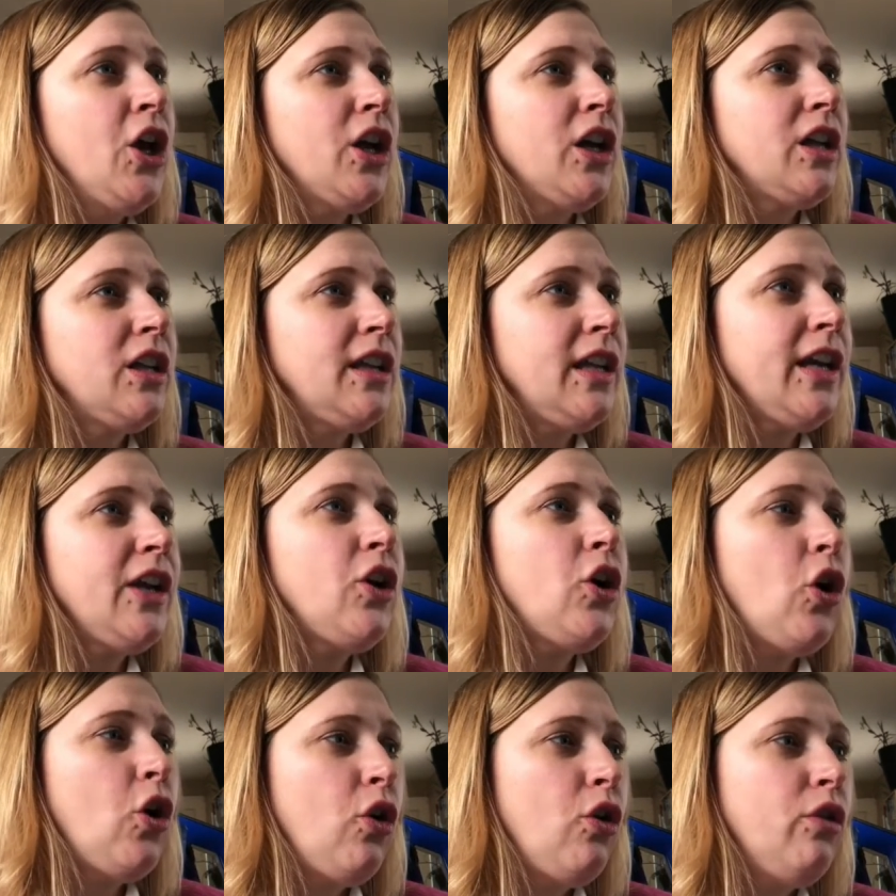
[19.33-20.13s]
click
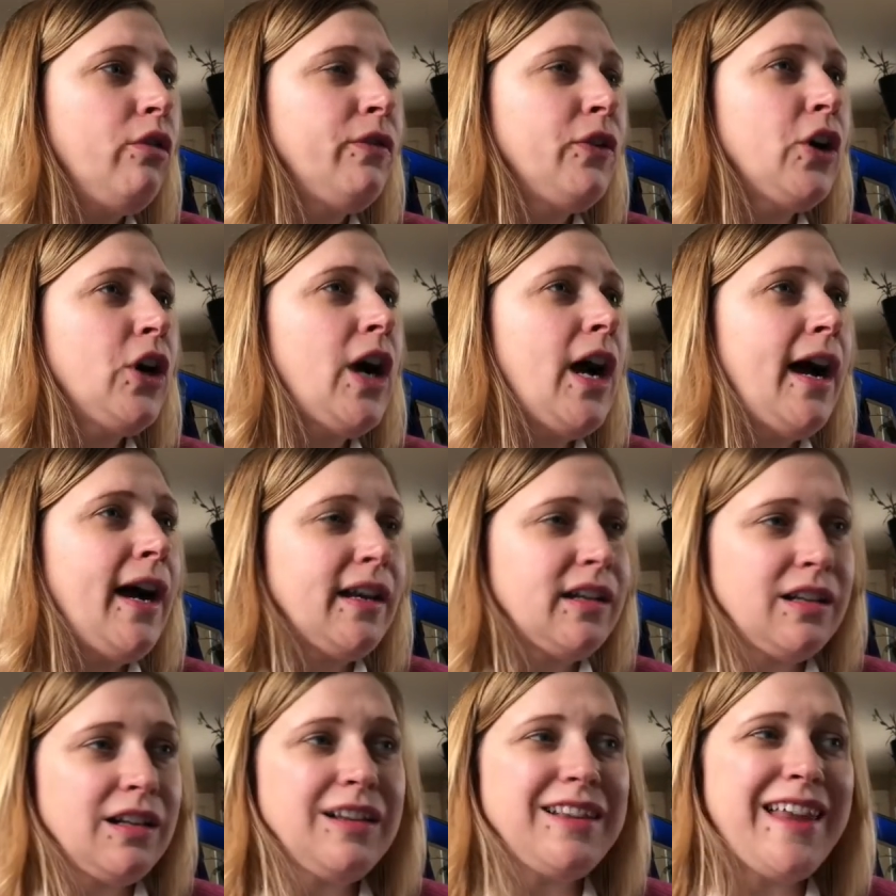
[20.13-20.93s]
over
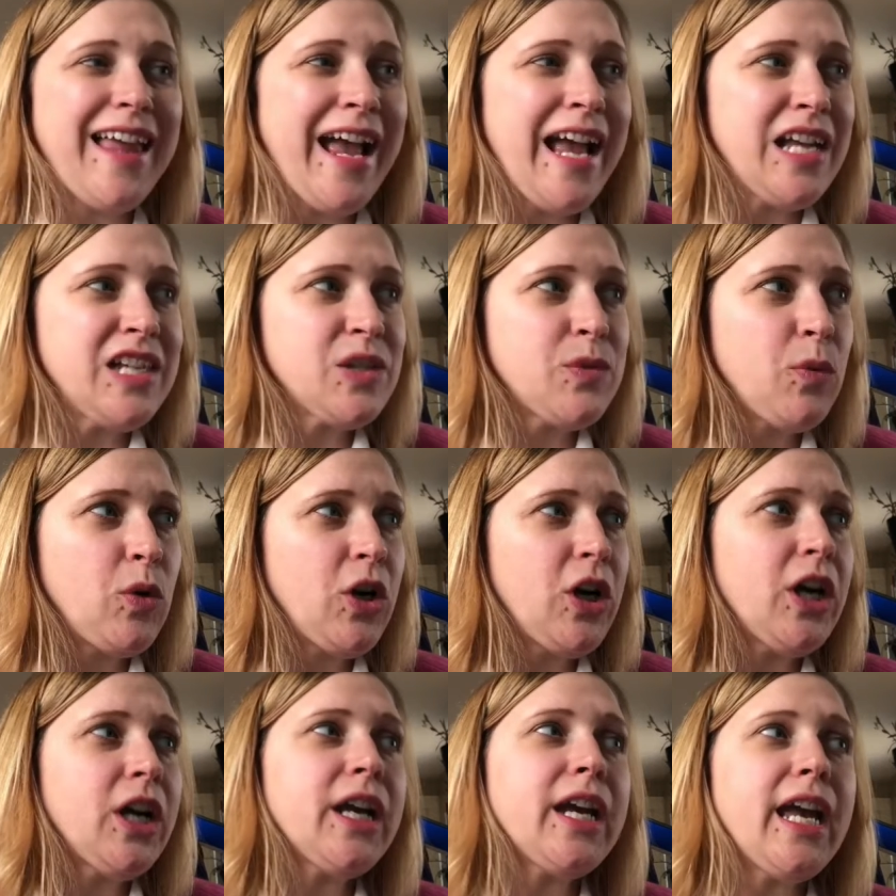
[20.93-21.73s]
on
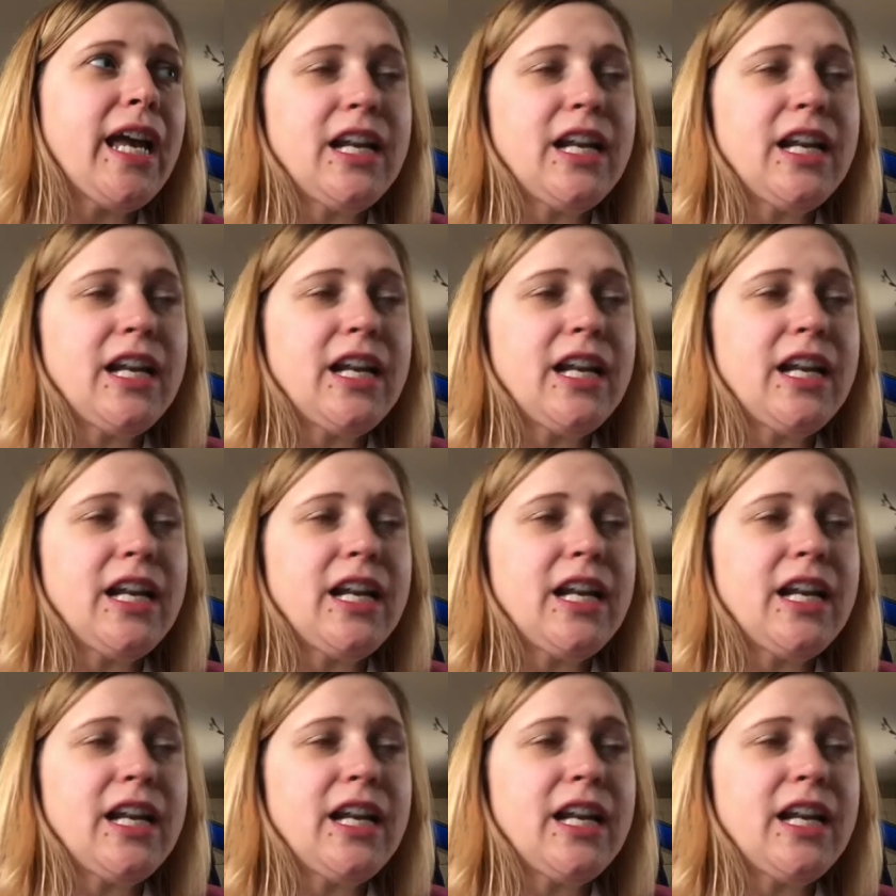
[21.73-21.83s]
classwork,